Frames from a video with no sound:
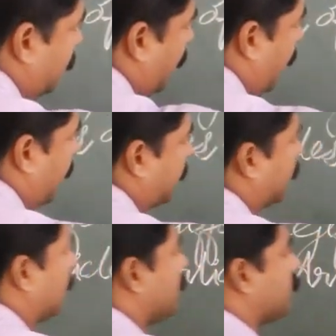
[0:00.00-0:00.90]

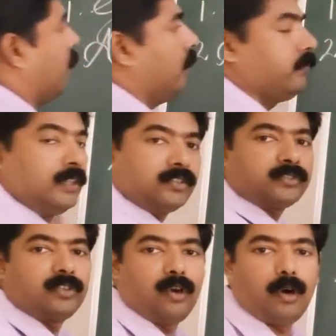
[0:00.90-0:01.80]
Articles of
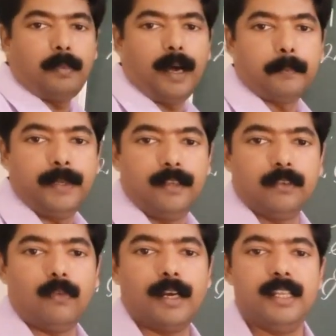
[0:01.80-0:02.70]
snob appeal.
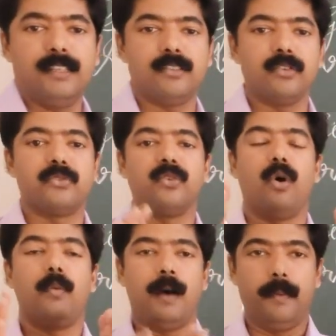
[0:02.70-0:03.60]
What is
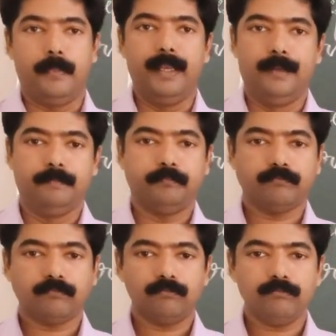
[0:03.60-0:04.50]
snob appeal?
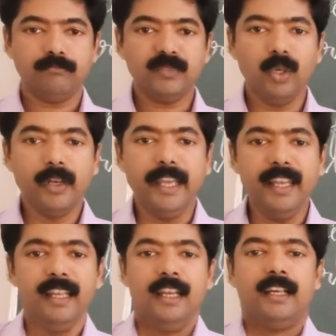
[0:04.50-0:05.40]

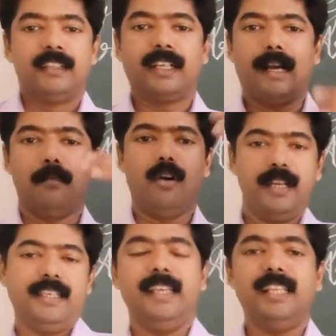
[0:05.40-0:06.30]
Okay, the
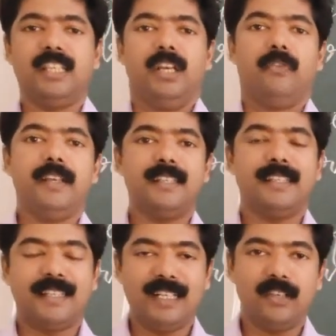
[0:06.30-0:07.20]
commodities which
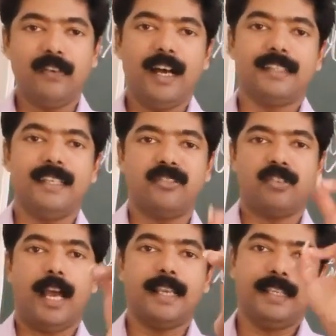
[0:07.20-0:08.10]
serve as a
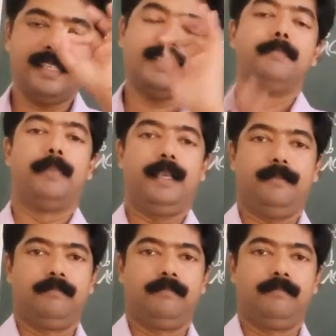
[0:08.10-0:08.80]
status symbol.